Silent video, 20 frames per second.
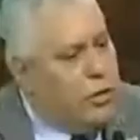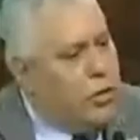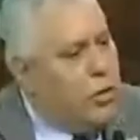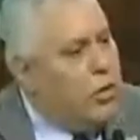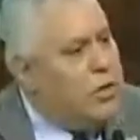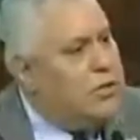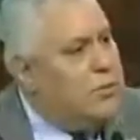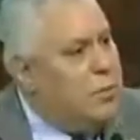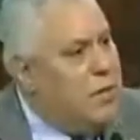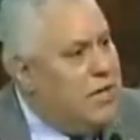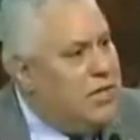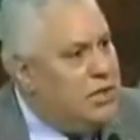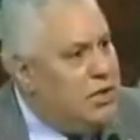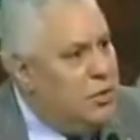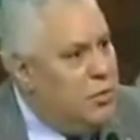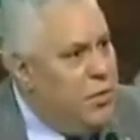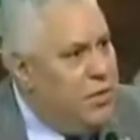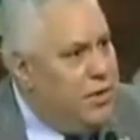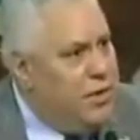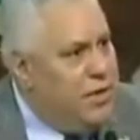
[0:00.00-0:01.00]
Lord's blessed you
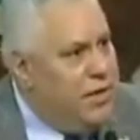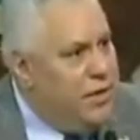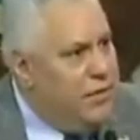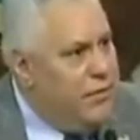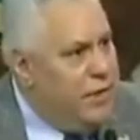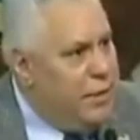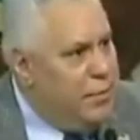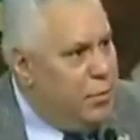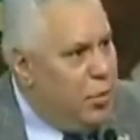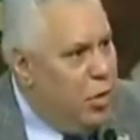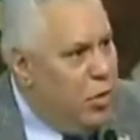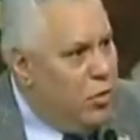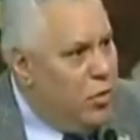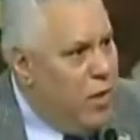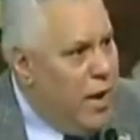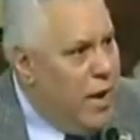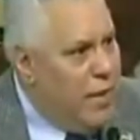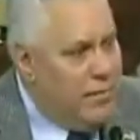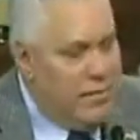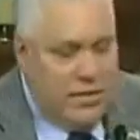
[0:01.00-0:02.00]
with a TV
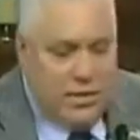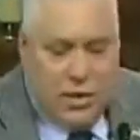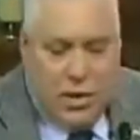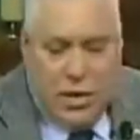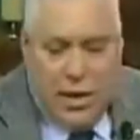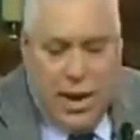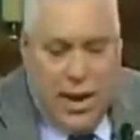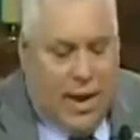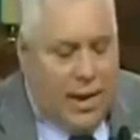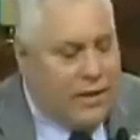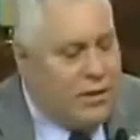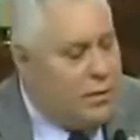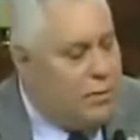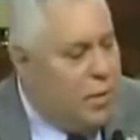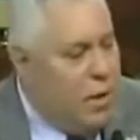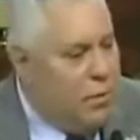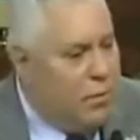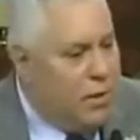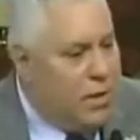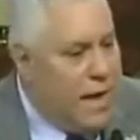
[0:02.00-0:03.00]
program. It started out as a
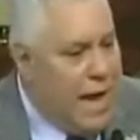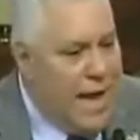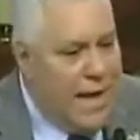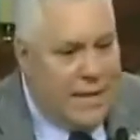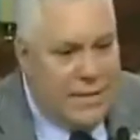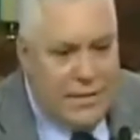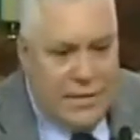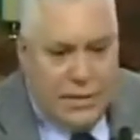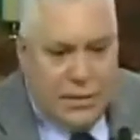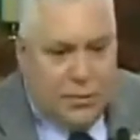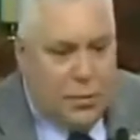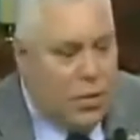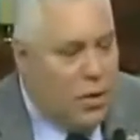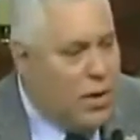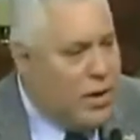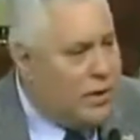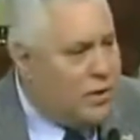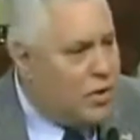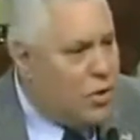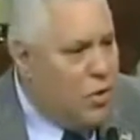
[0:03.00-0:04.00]
public access
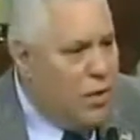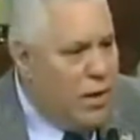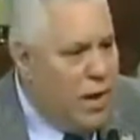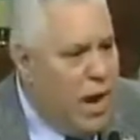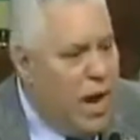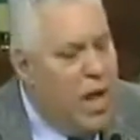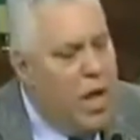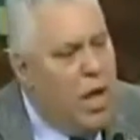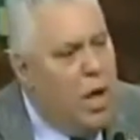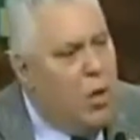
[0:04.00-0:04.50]
program. It's going on.